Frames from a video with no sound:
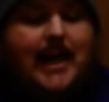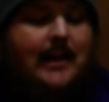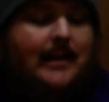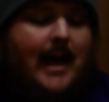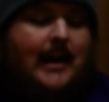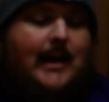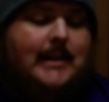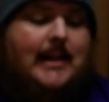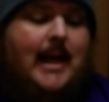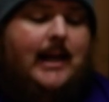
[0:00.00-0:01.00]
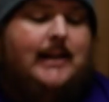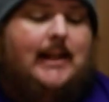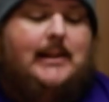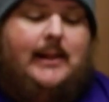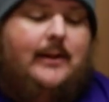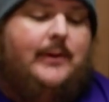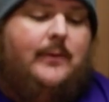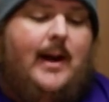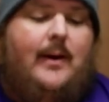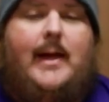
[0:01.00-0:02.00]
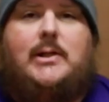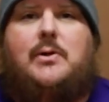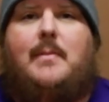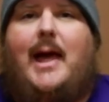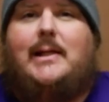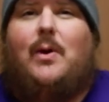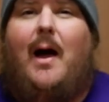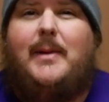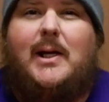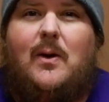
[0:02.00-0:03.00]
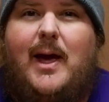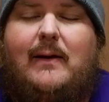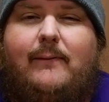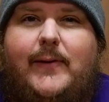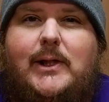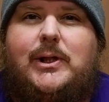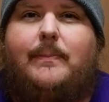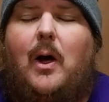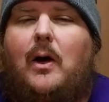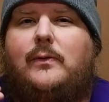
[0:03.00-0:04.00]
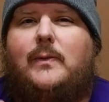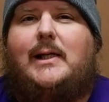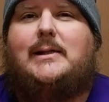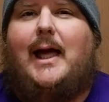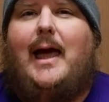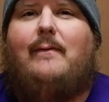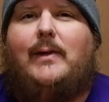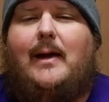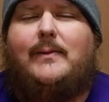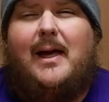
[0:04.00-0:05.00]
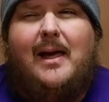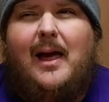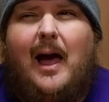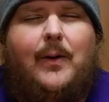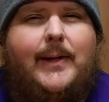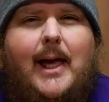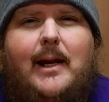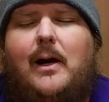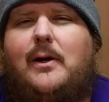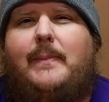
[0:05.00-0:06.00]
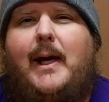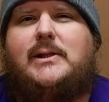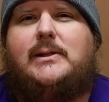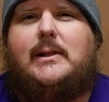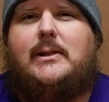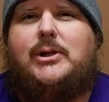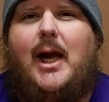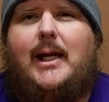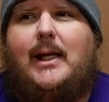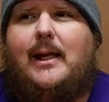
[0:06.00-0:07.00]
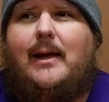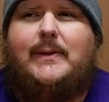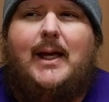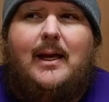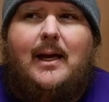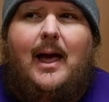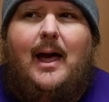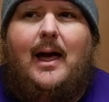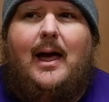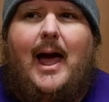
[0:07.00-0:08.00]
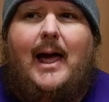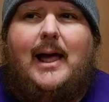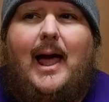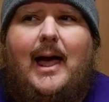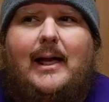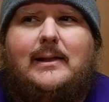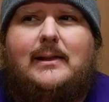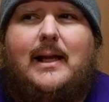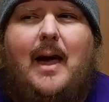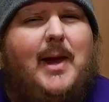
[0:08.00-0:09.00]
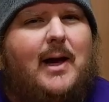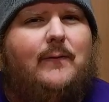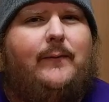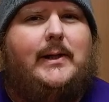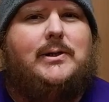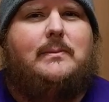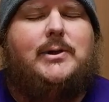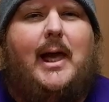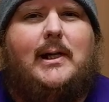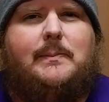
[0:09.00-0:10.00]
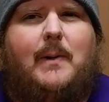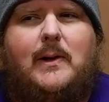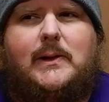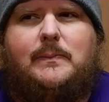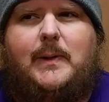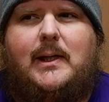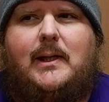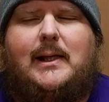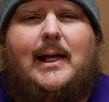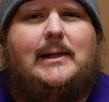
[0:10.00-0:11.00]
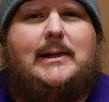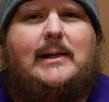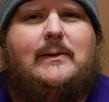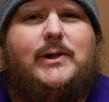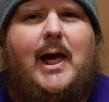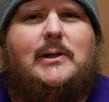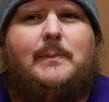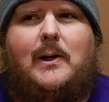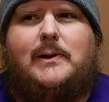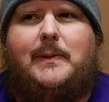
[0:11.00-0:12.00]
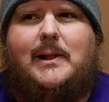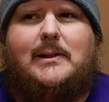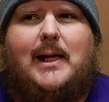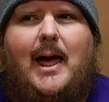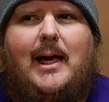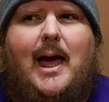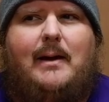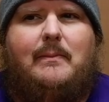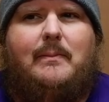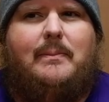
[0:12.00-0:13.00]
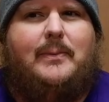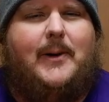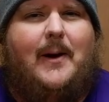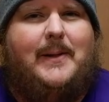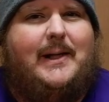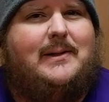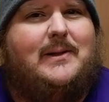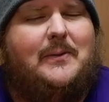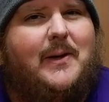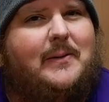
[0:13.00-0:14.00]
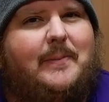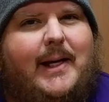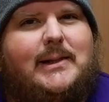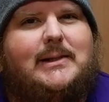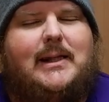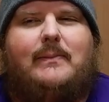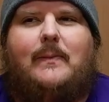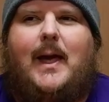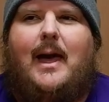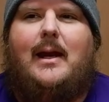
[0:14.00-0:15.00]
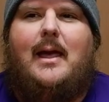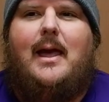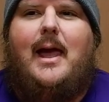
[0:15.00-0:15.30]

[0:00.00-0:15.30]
take that as saying it says clear the ground that you may. So I'm going to go ahead and finish up all the reads that I have left. I only got 100 pages of The Shining left. Uh, I got. I'm not going to finish up Jack Sparks because last days of Jack Sparks because I got probably 200 pages left of that,